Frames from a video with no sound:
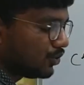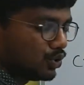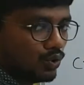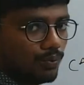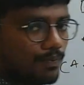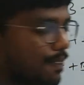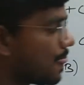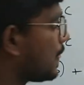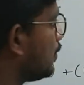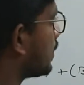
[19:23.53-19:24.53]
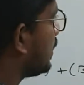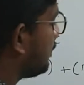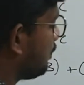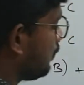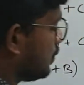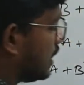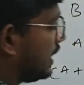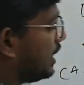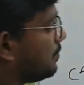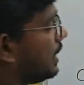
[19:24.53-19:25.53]
2. Okay,
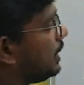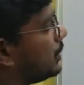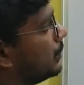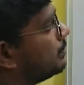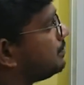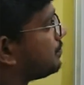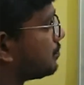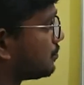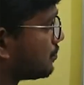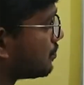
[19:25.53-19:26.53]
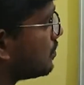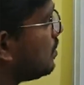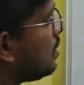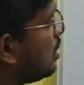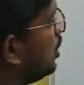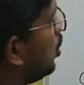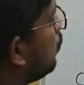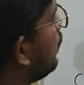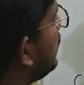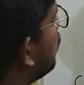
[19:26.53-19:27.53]
13 by 2.
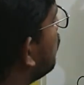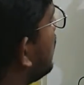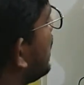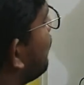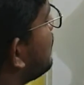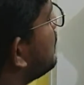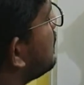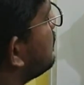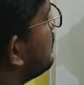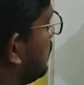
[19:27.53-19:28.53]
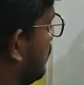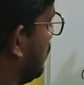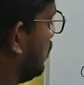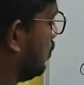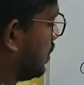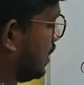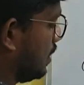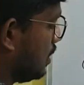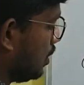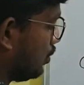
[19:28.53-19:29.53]
Now we know the efficiency.
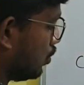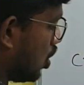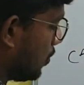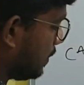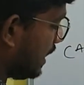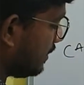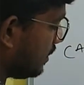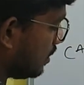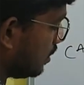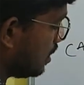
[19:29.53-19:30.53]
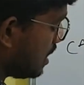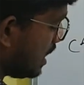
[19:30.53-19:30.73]
Okay, to obtain the